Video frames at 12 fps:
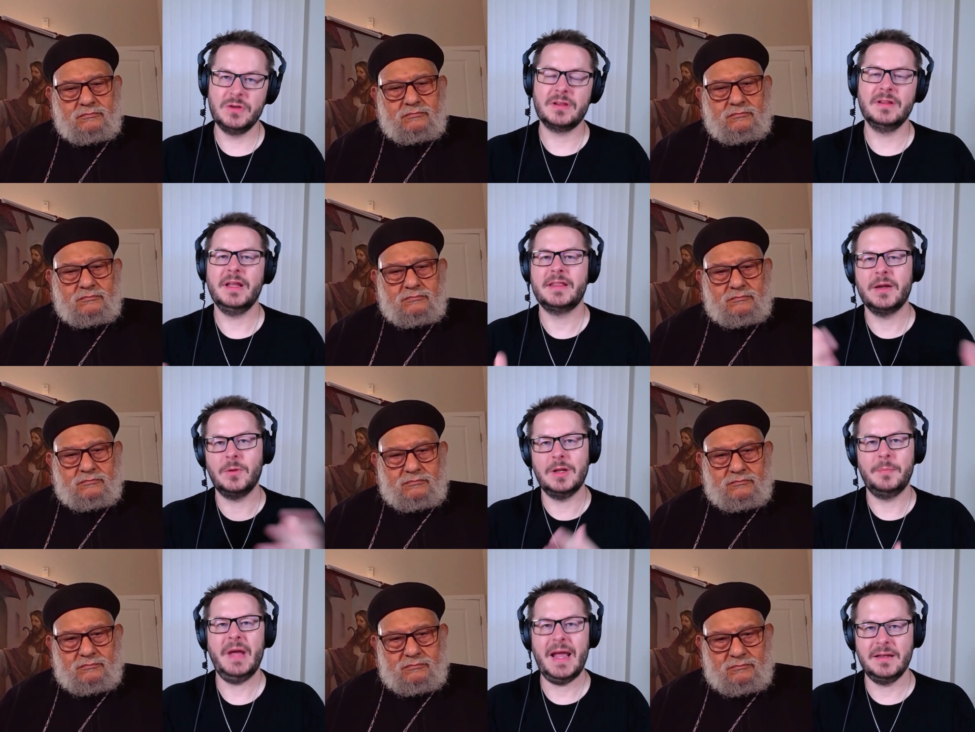Speaker 1: and that they will
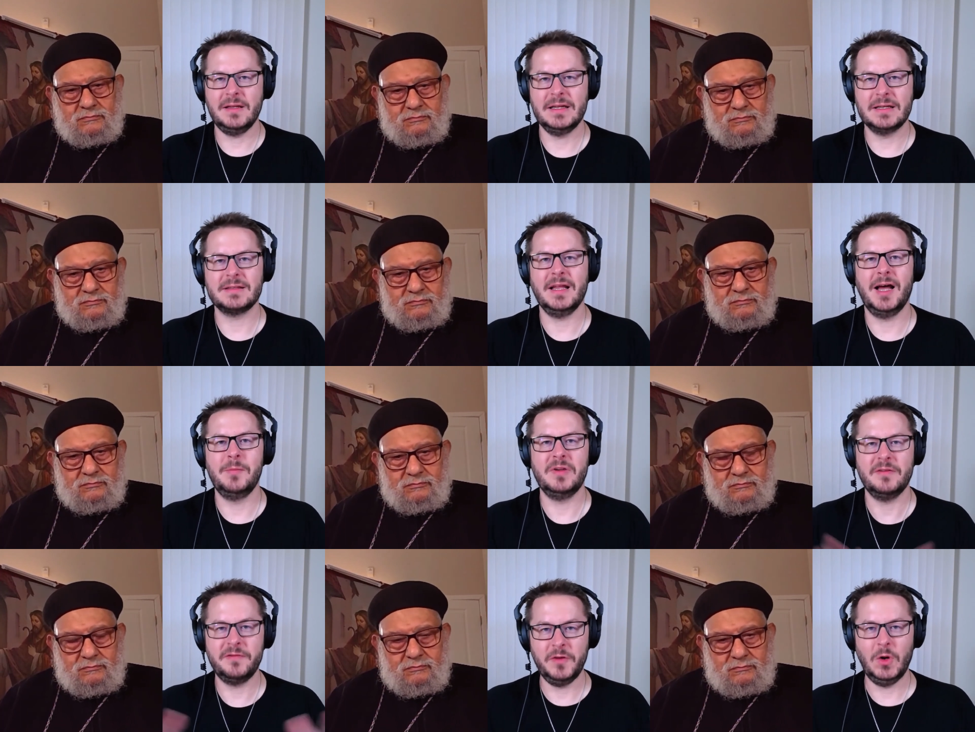abandon Islam
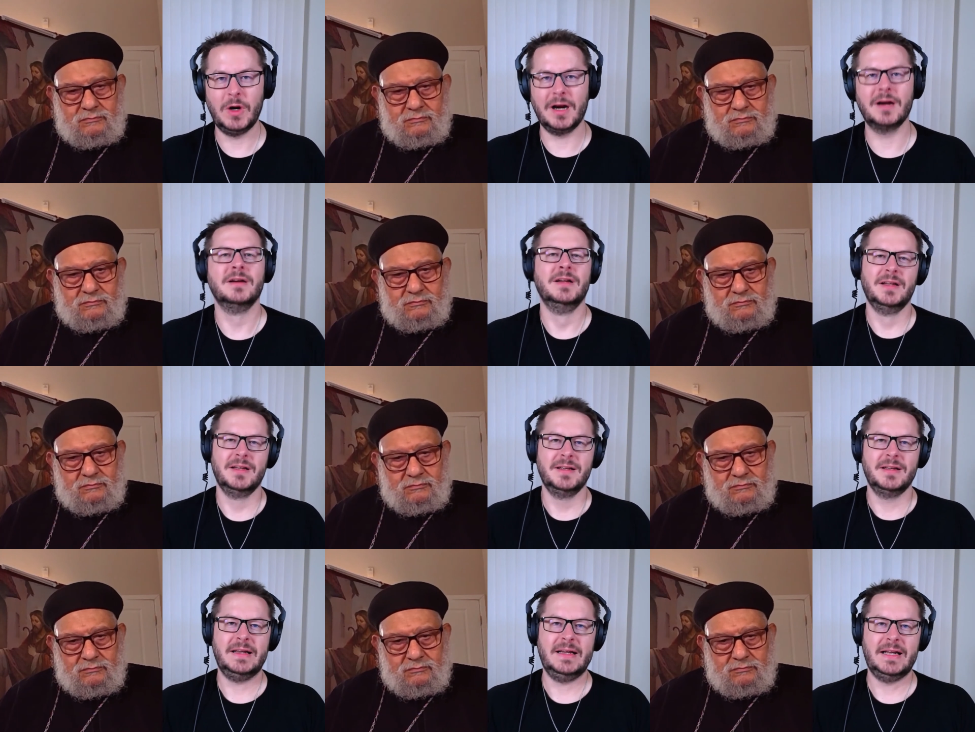before
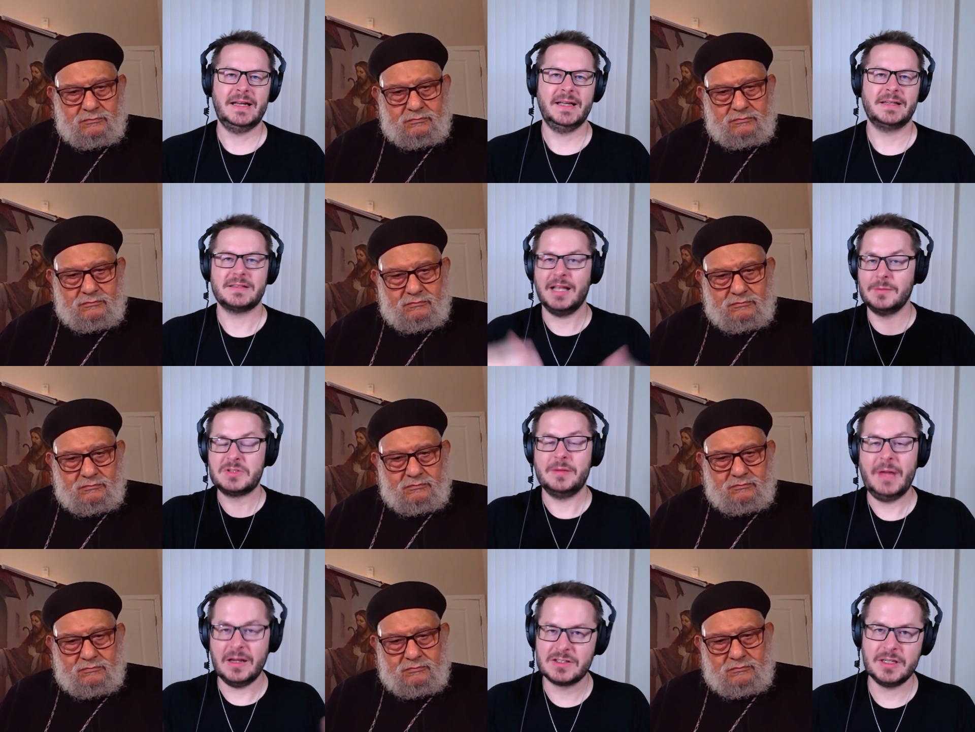uh, Islam
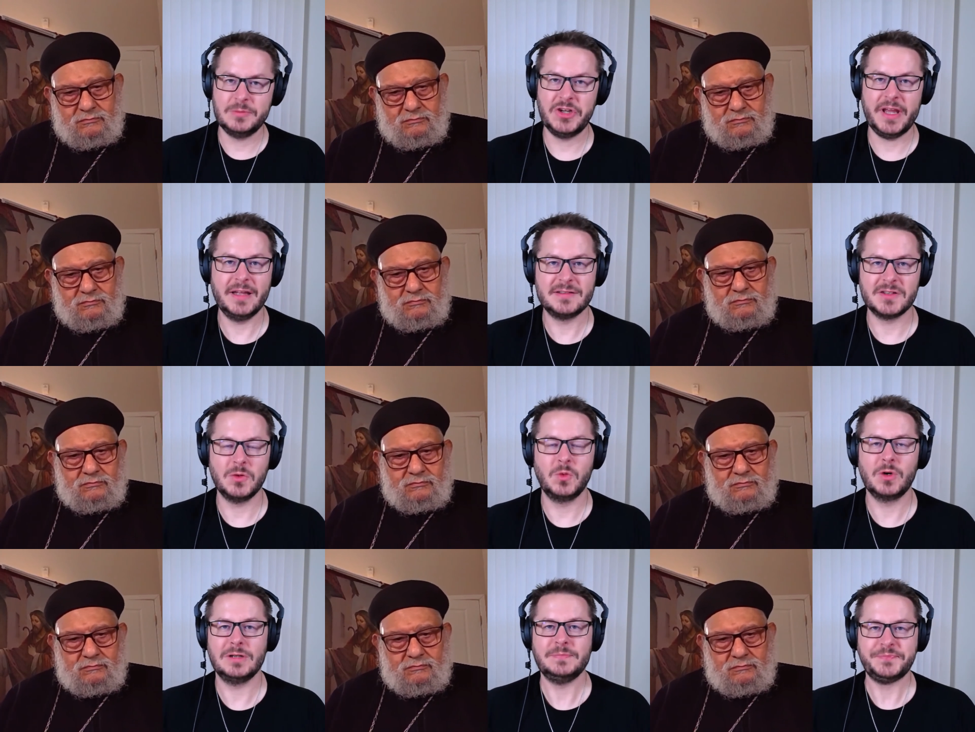somehow subjugates the
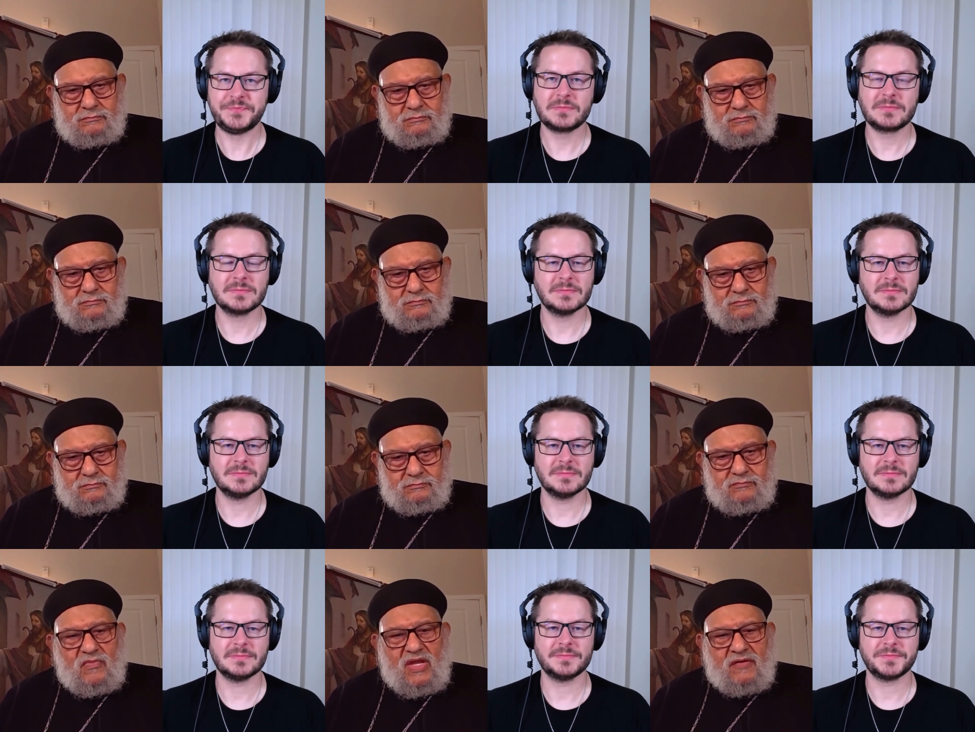world?
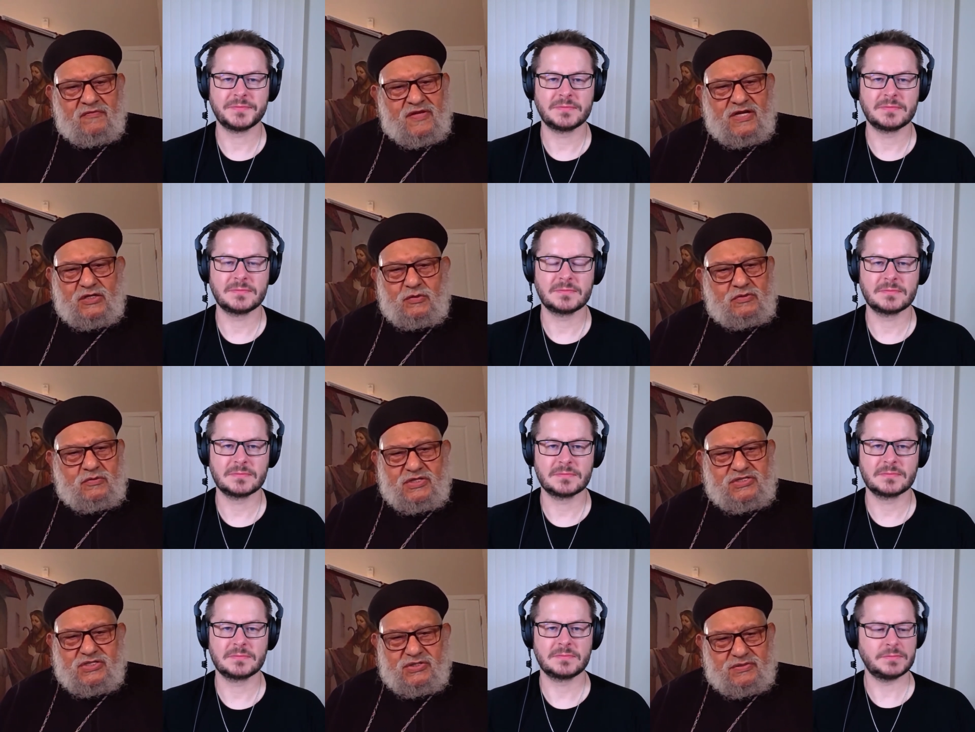
Speaker 2: A very good
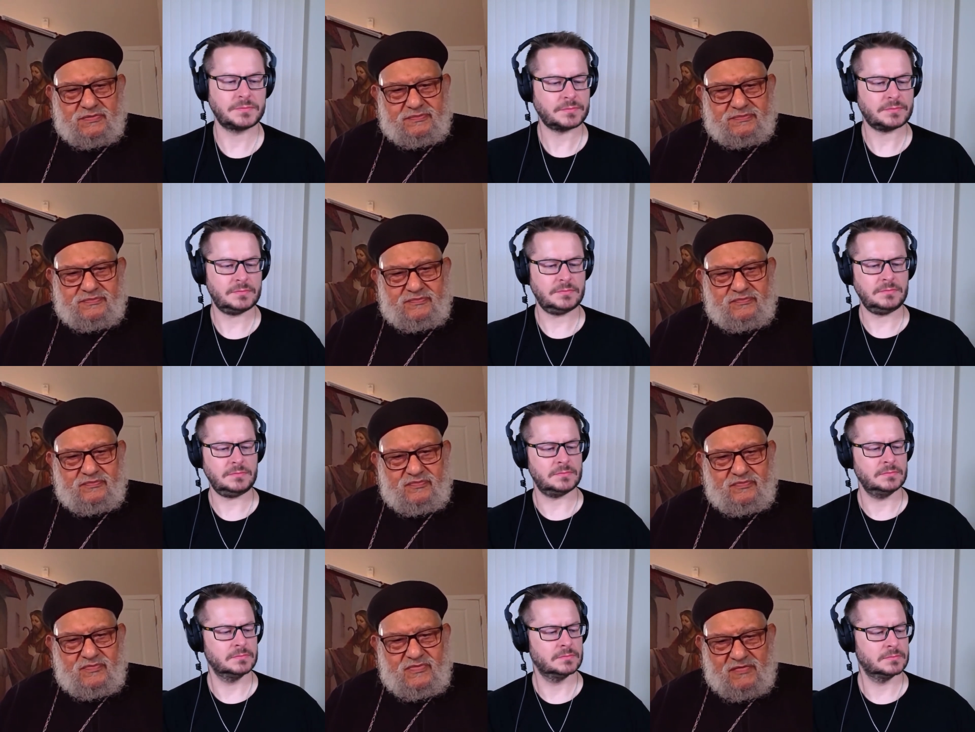question.
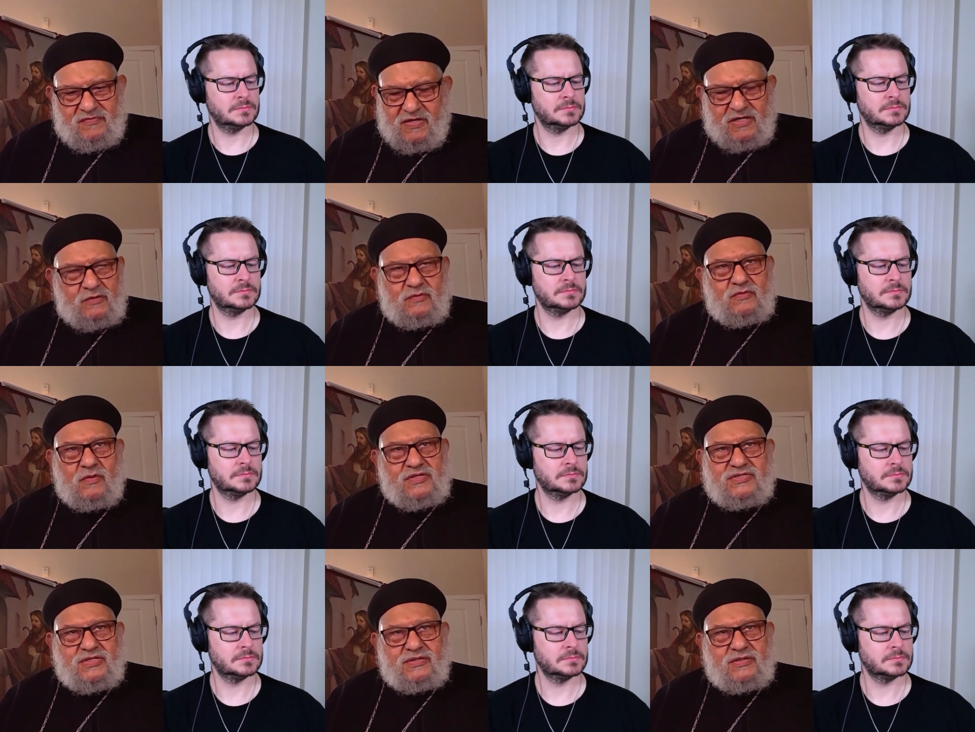A very good
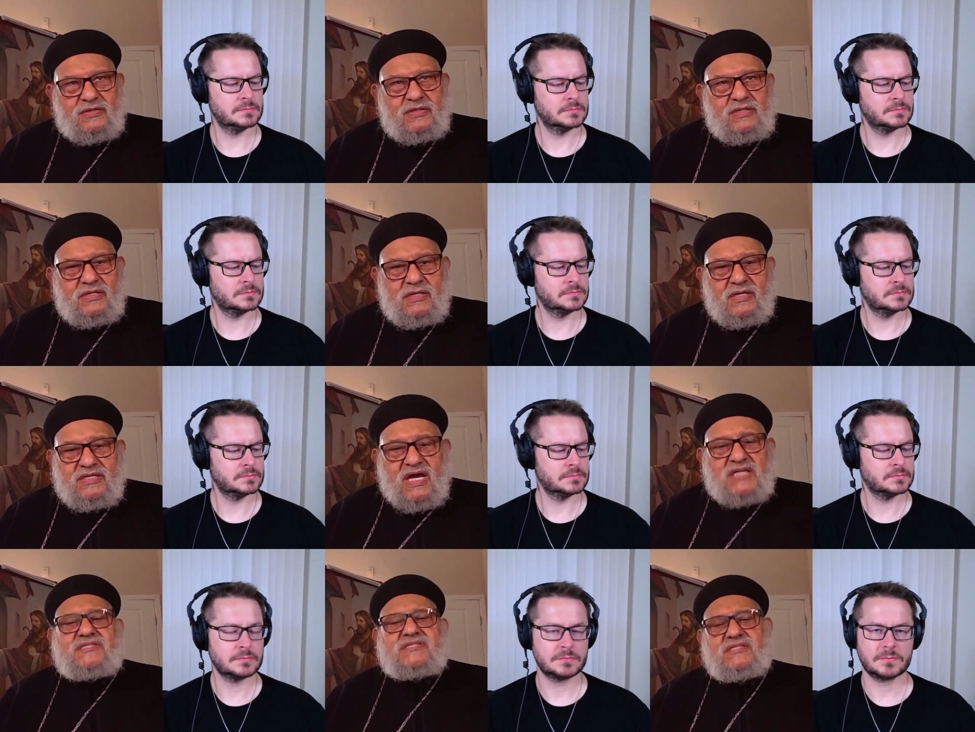question.
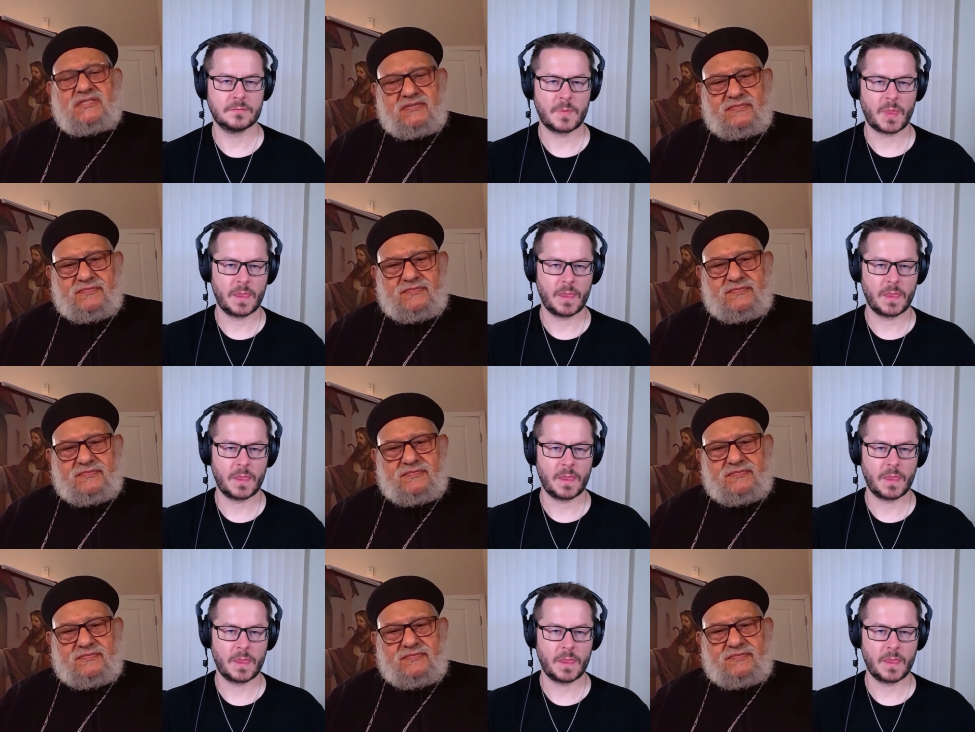Yes,